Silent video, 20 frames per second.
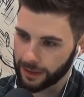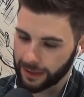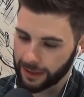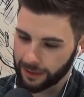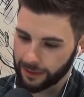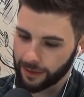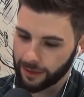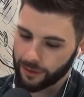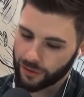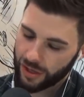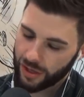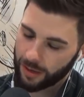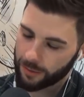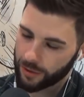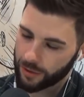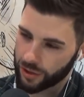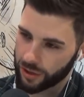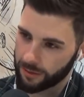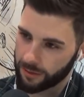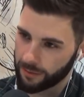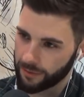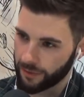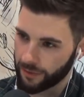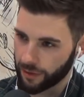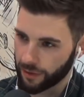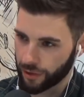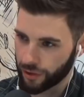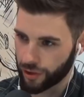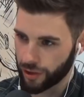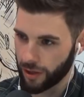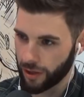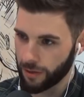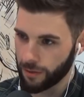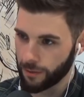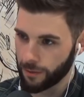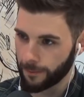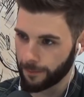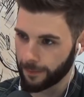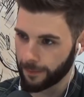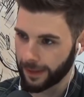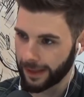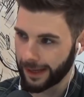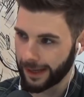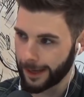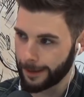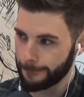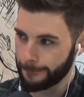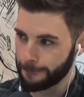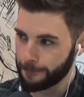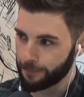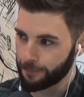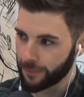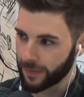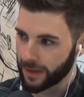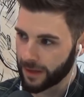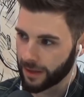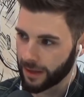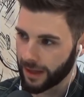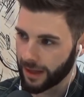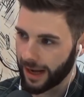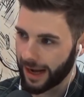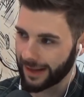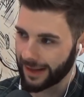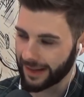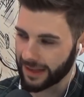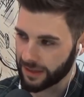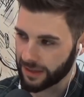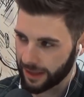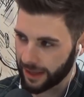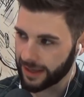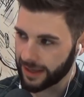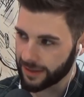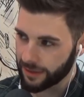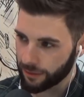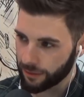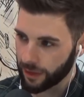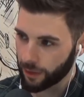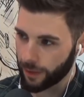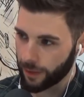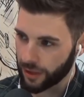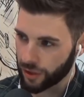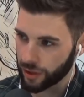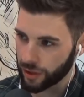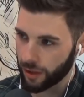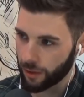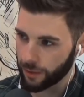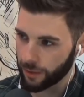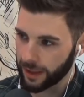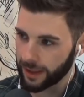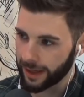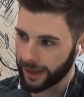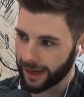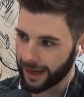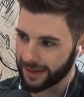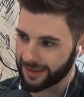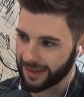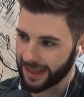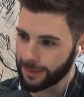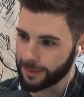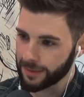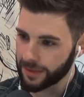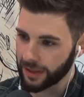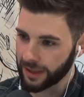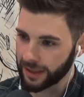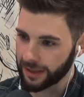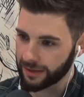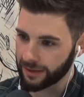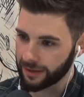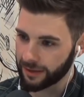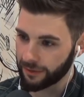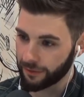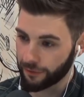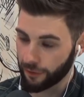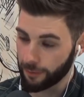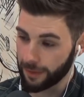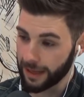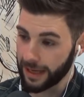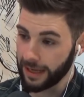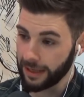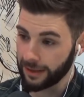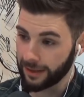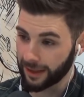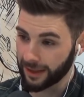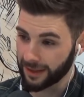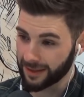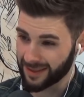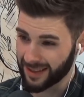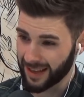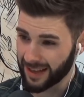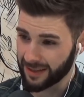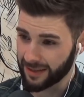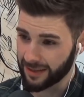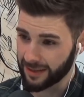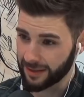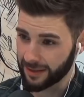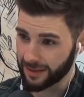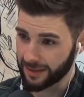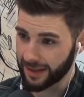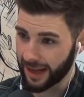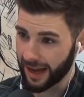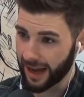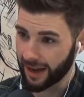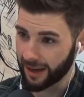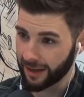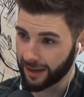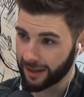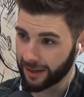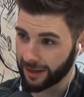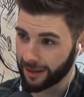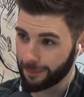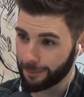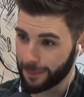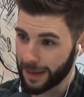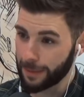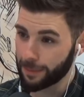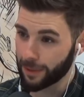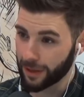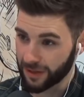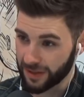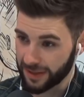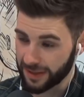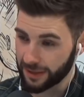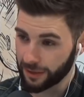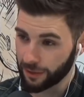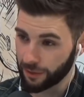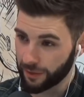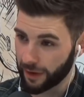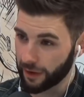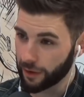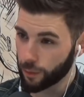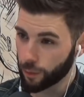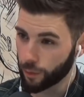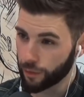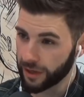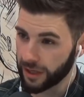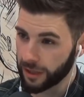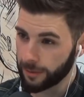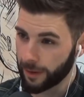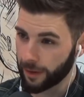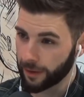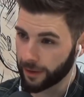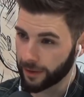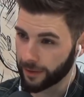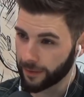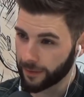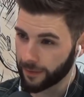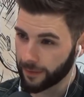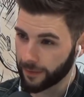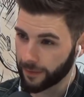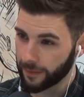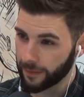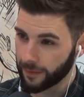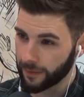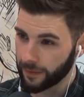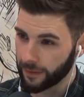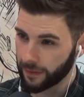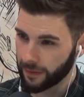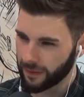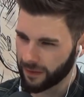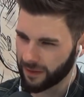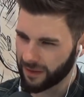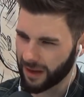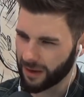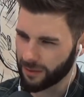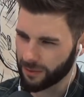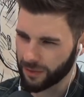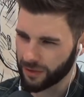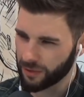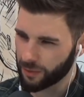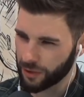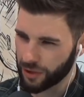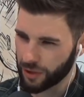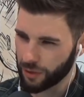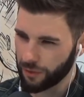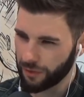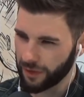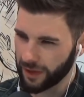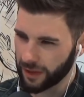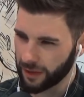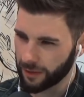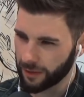And I was chatting with Sean before the show, and that is the real question going in. And it seems like, for me, the consensus is that people are still very worried about it. Is that what you feel?